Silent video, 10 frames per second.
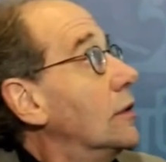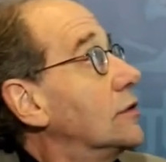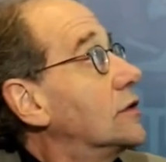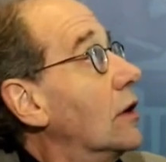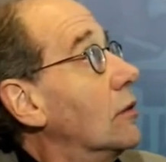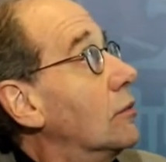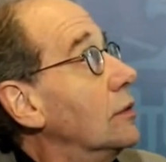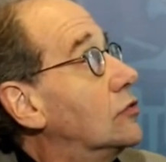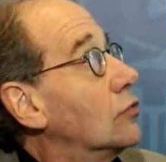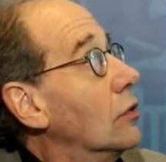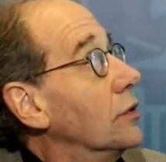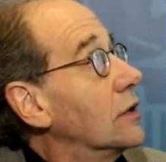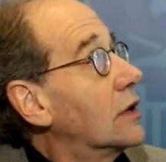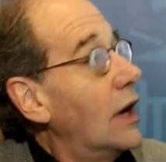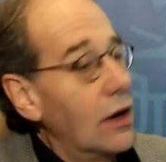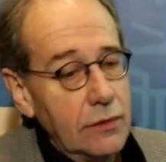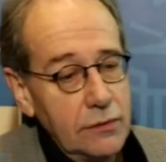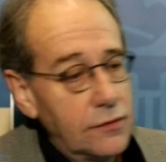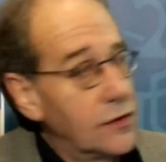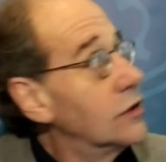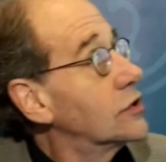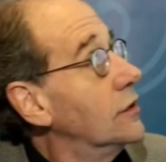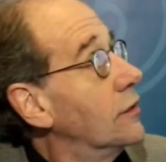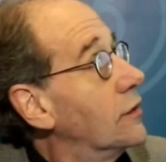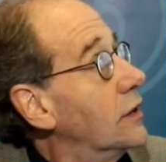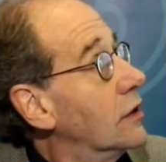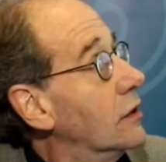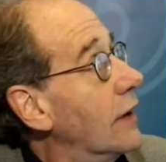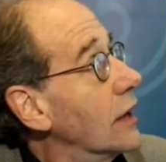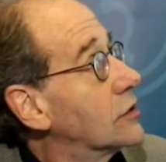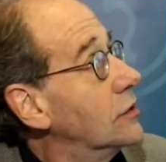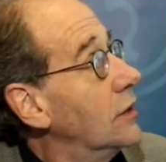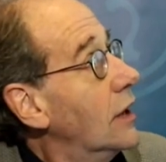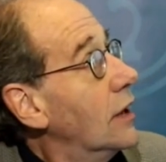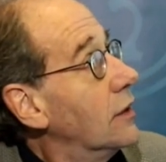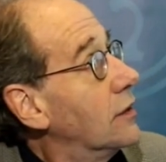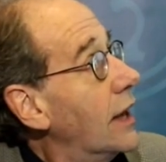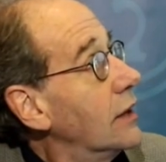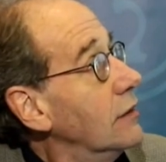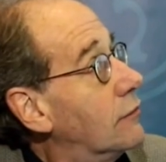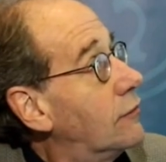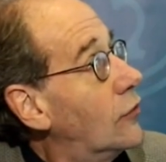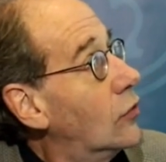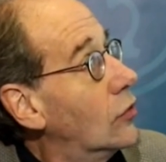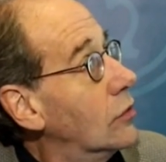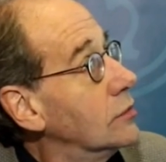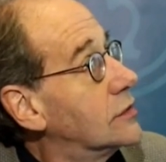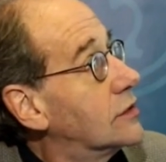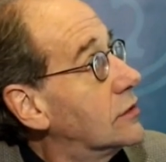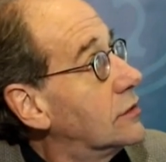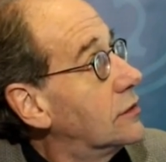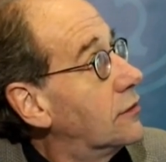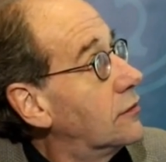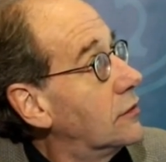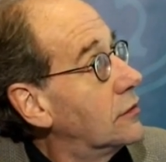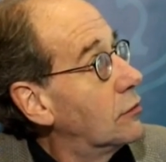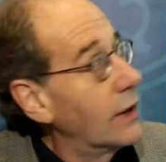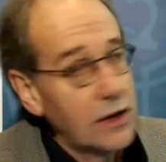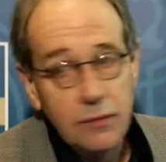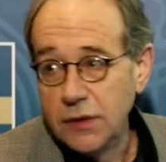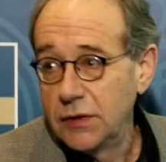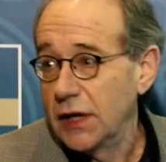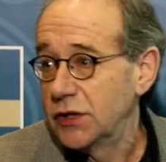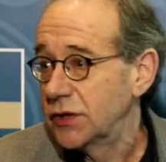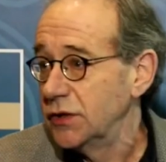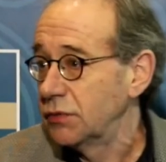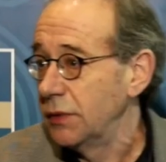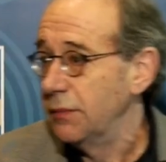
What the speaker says: So we draw on the current version of the theory of action that informs the recommendations we